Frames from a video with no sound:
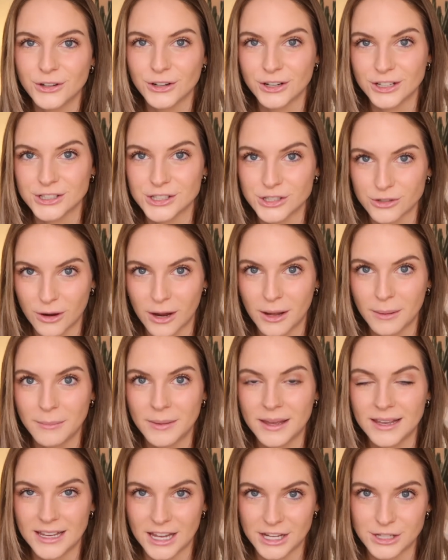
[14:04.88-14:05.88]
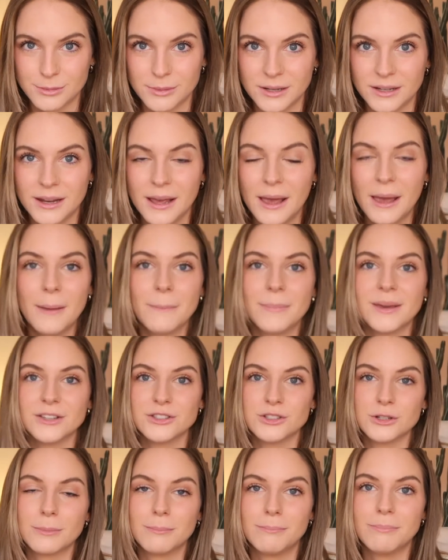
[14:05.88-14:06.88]
your Instagram engagement,
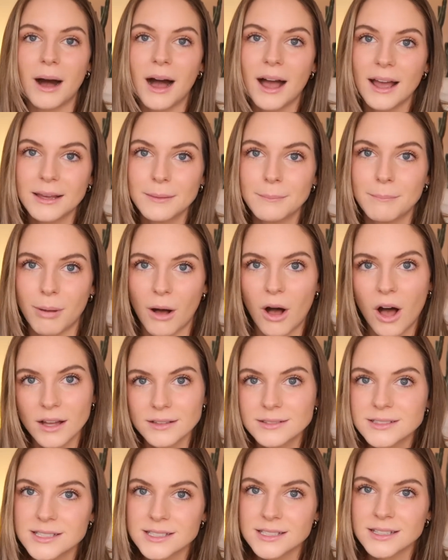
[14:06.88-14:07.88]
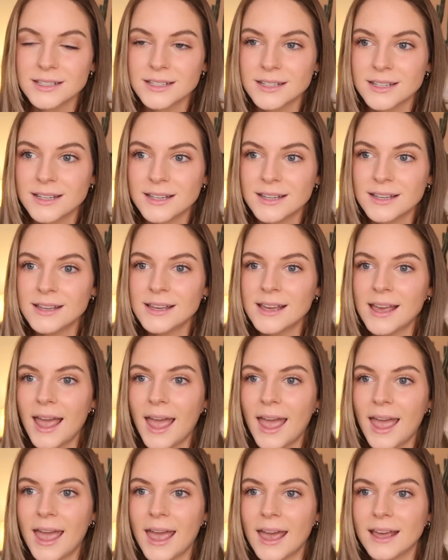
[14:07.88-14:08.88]
because you're buying bots
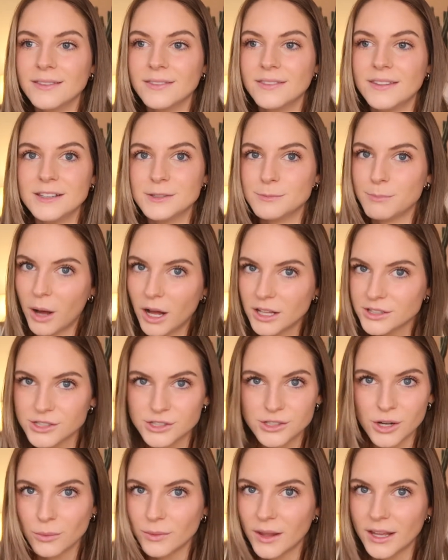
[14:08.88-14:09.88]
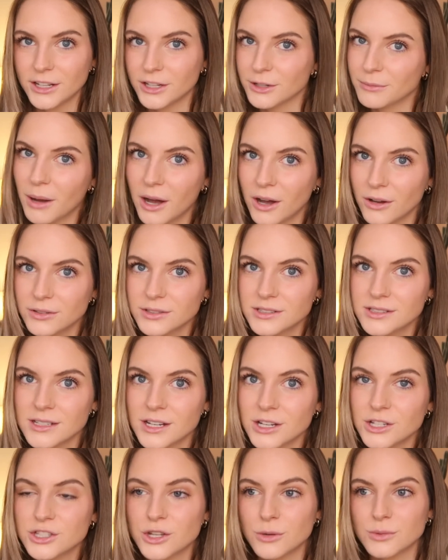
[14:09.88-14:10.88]
and these bots don't like your posts,
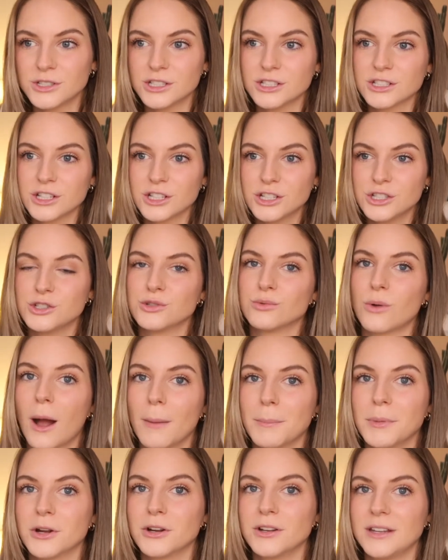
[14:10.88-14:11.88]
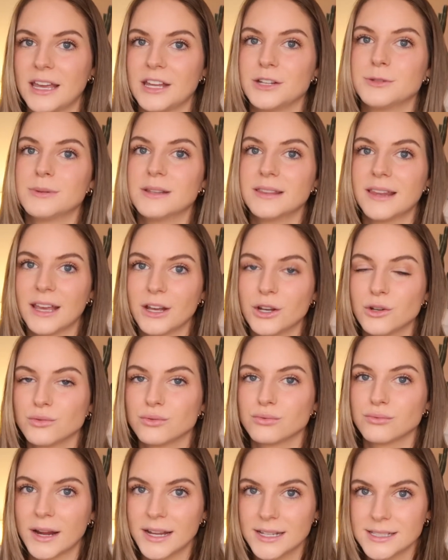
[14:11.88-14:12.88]
so it's just going to drop your engagement like
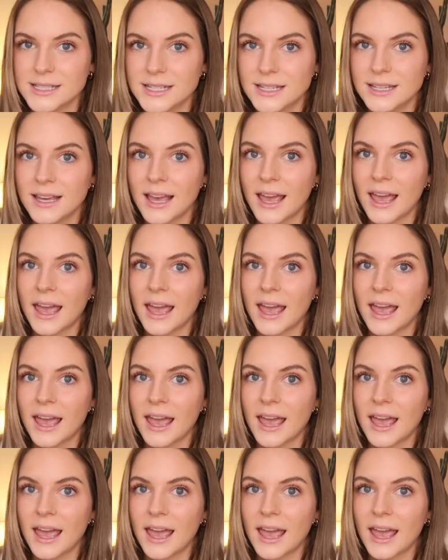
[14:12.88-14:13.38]
crazy.